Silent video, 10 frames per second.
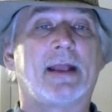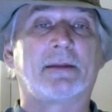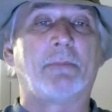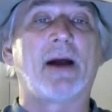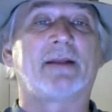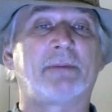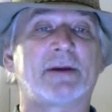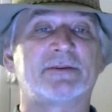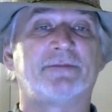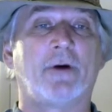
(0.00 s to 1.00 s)
bought a
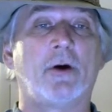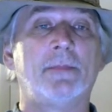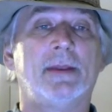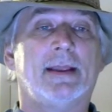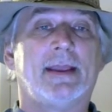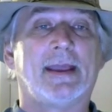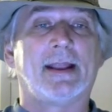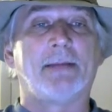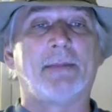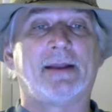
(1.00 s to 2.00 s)
special foam,
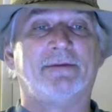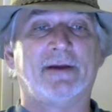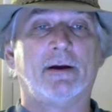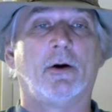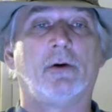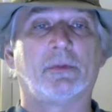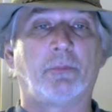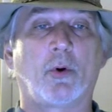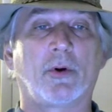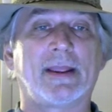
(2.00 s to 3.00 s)
and I made a vent hole to
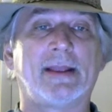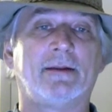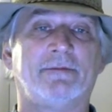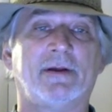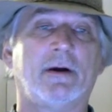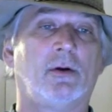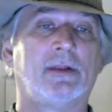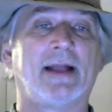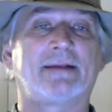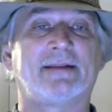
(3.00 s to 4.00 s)
pour it in and a vent hole
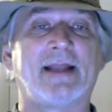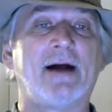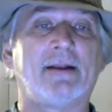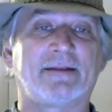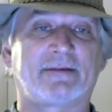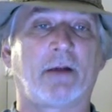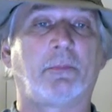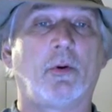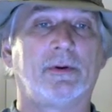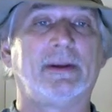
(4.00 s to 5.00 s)
to exit out. And I started
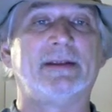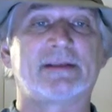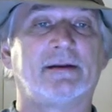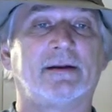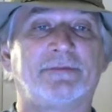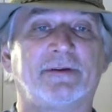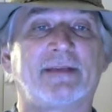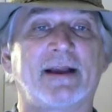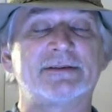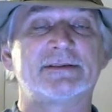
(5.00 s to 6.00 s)
pulling each of the different
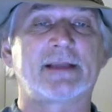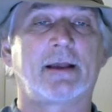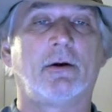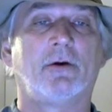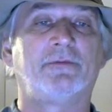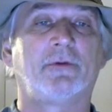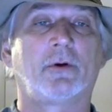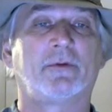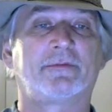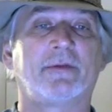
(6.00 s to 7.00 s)
sections till the whole
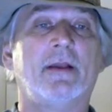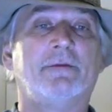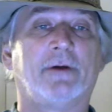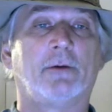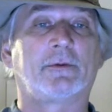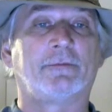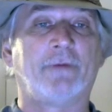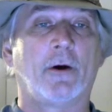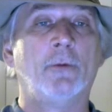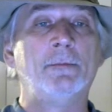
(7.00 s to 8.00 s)
floor was filled with the
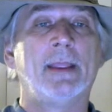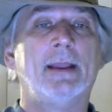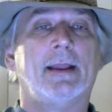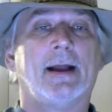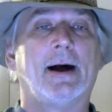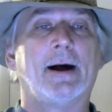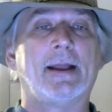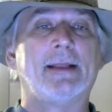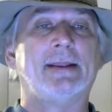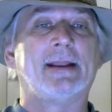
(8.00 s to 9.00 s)
foam.
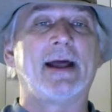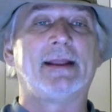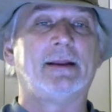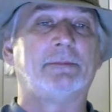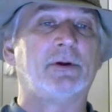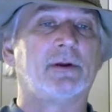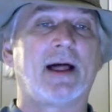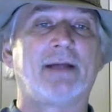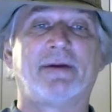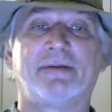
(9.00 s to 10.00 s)
And then I ended up doing a
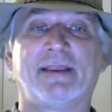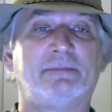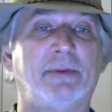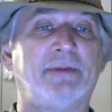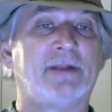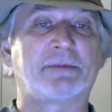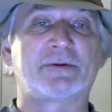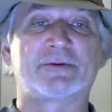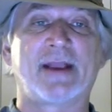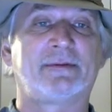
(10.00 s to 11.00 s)
lot of other things, beefing up the
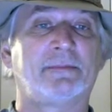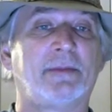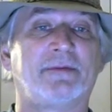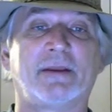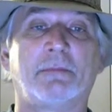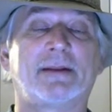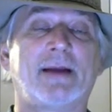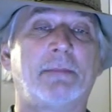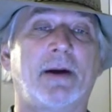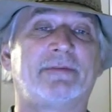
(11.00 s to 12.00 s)
transom and everything. By the
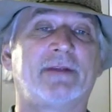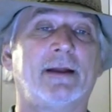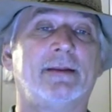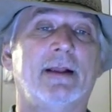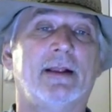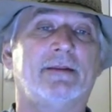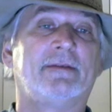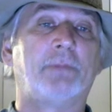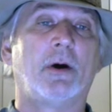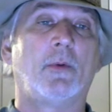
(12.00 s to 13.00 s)
time I was done,
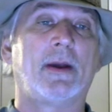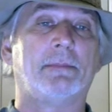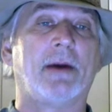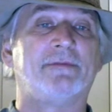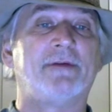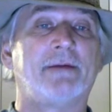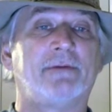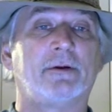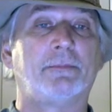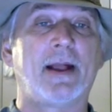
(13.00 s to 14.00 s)
this boat weighed about
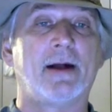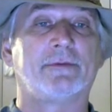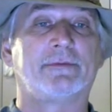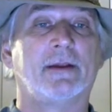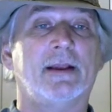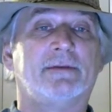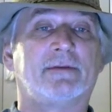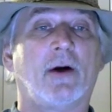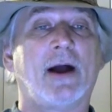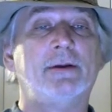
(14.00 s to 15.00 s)
500 pounds.
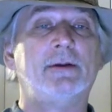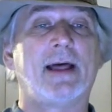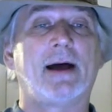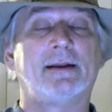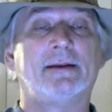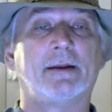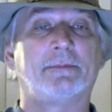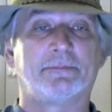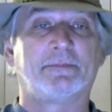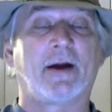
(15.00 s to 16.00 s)
So I knew that I'd end up
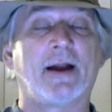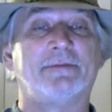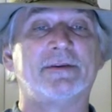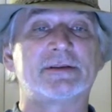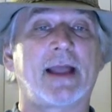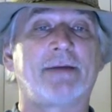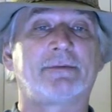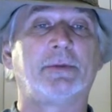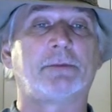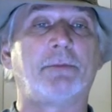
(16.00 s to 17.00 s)
probably eventually have
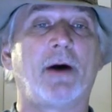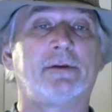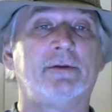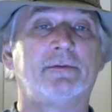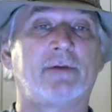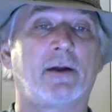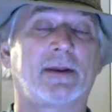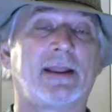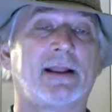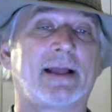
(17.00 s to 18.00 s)
to put the pontoons on
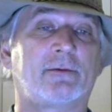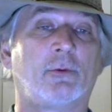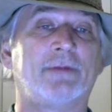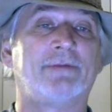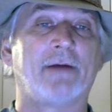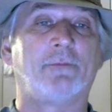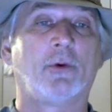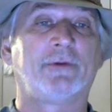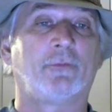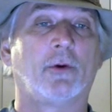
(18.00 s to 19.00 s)
or get a 25
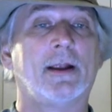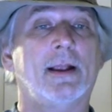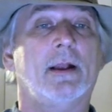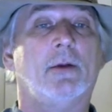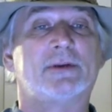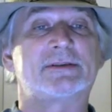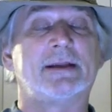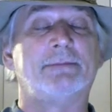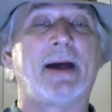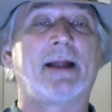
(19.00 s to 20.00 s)
horse for it, which
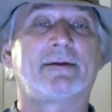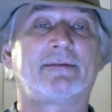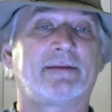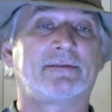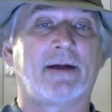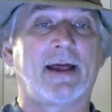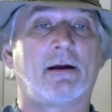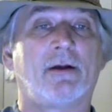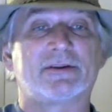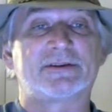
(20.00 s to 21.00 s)
didn't matter because I still had
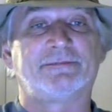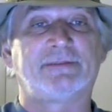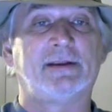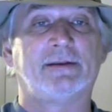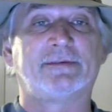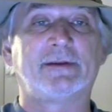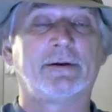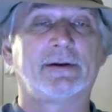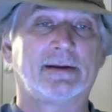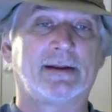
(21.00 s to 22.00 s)
all the shifting and
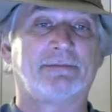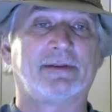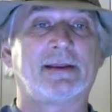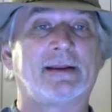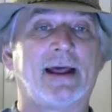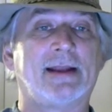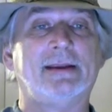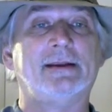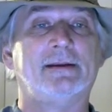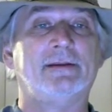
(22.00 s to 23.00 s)
steering and everything that I
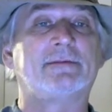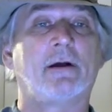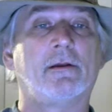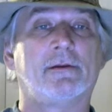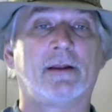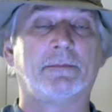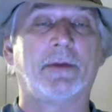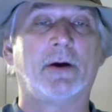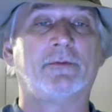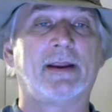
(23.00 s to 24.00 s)
needed installed on the
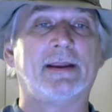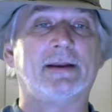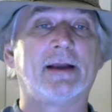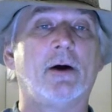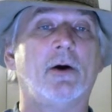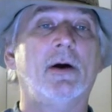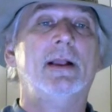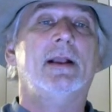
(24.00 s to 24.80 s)
boat and ready to go.